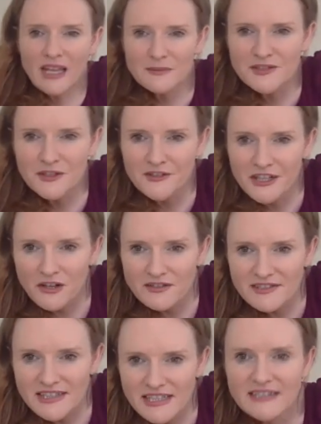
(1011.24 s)
I'm sorry, I can't
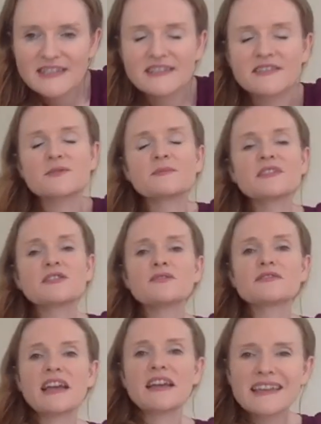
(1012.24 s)
see it. It's somebody
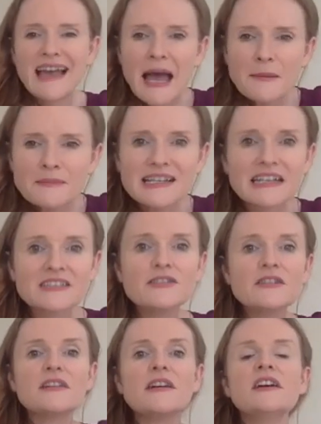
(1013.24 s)
called, I think, M.
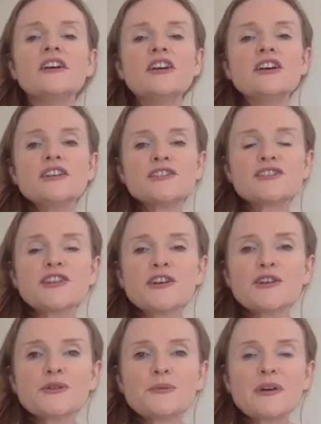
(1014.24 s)
Daniel.
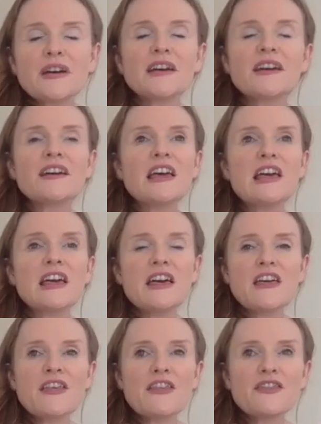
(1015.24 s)
So,
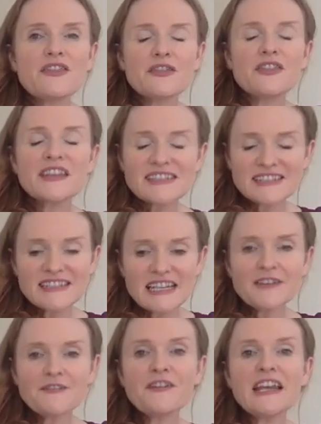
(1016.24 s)
the
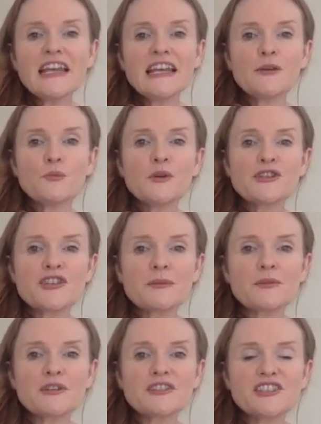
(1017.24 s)
CV which I'm
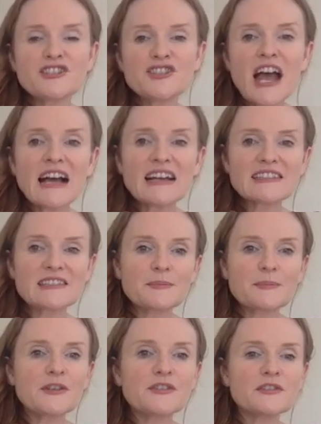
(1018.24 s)
going to suggest,
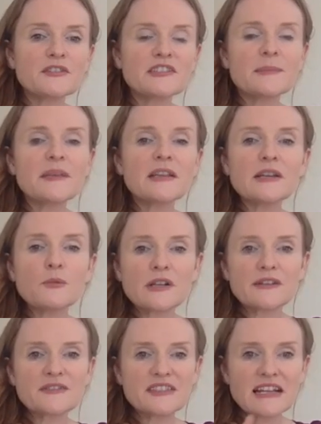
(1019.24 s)
because ultimately what
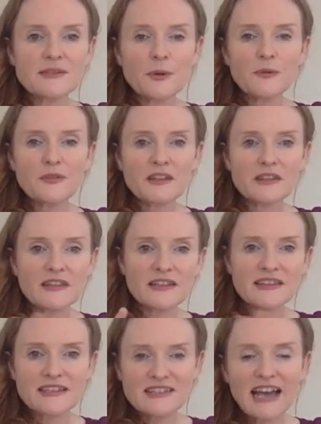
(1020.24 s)
I've said about the, the,
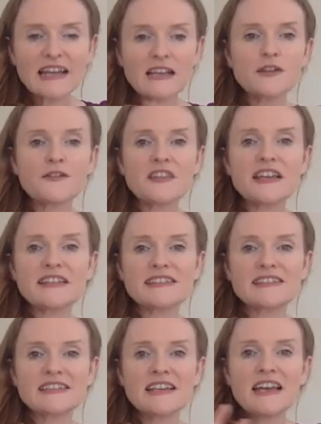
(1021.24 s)
the title of
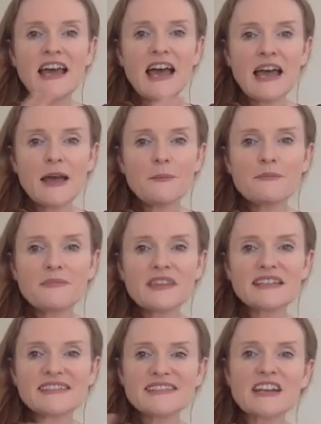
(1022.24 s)
this um,
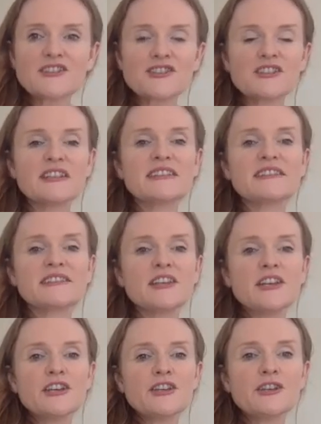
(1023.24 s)
this session is,
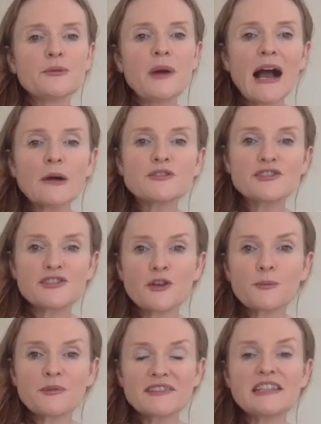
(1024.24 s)
you know, how to
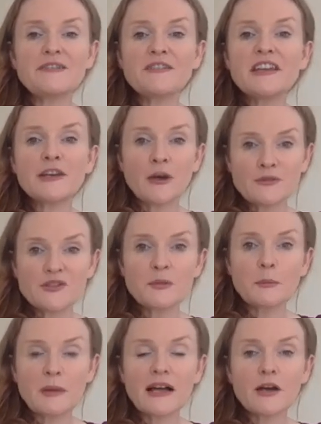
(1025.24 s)
stop your CV going to
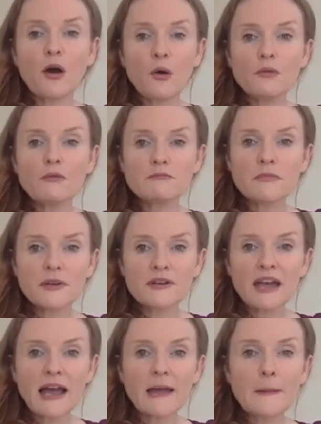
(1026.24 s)
a black hole.
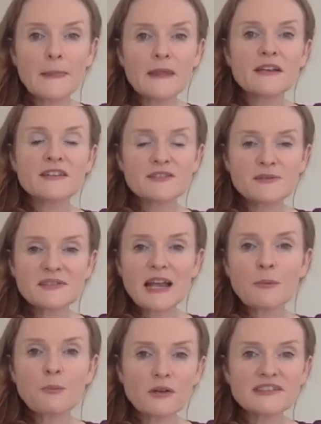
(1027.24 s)
Okay. So
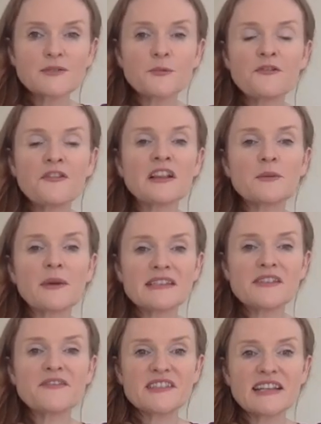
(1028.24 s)
step one is to
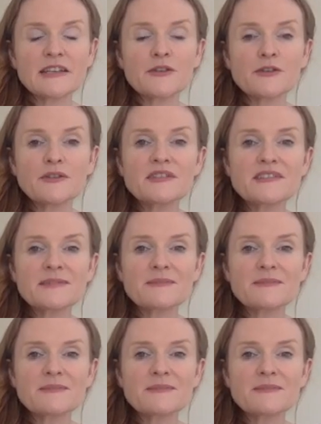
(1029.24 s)
evaluate if it's any good.